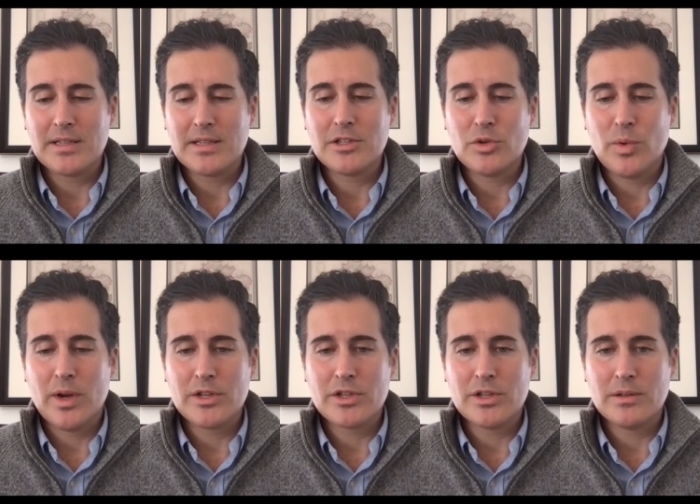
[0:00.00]
a
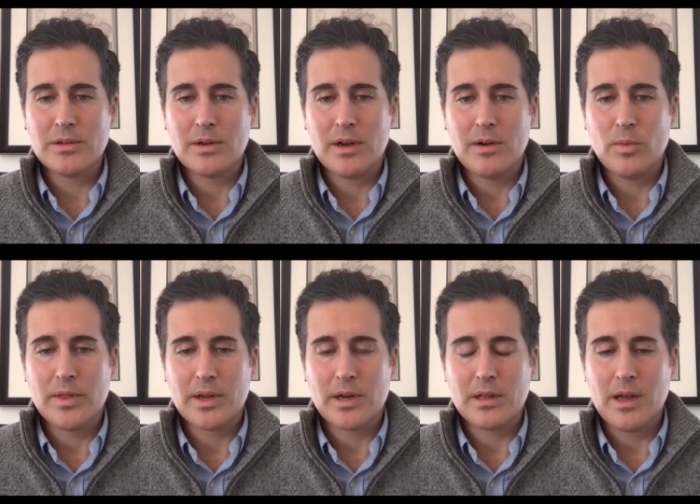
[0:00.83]
situation
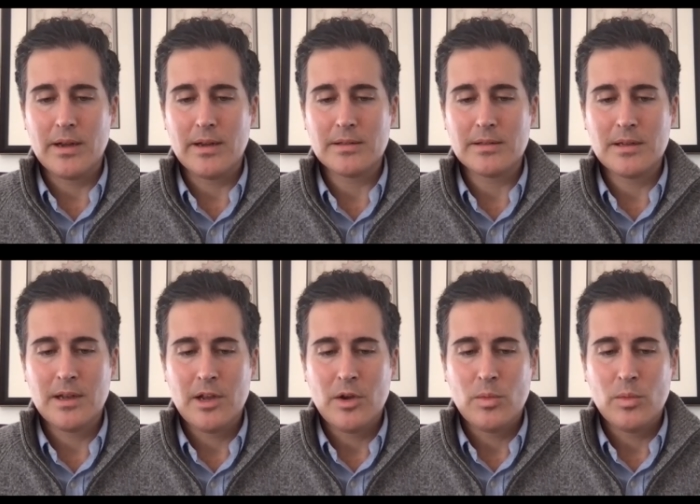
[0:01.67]
with a client
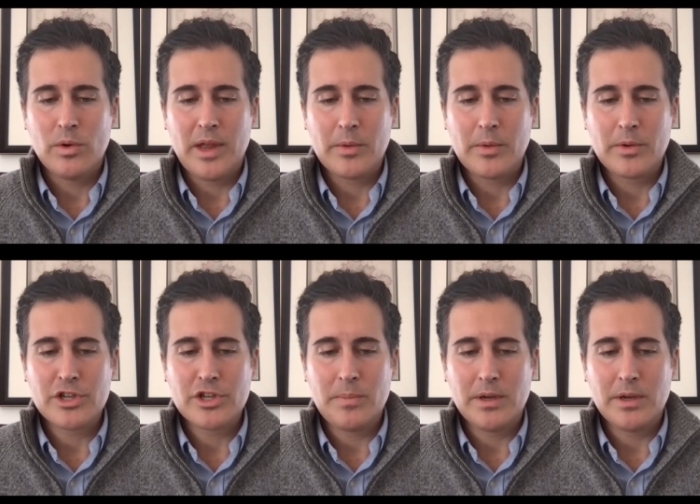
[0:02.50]
where they were
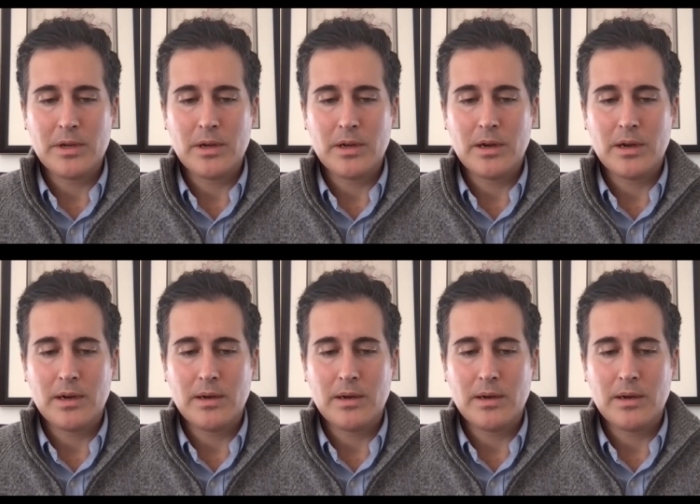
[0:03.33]
shipping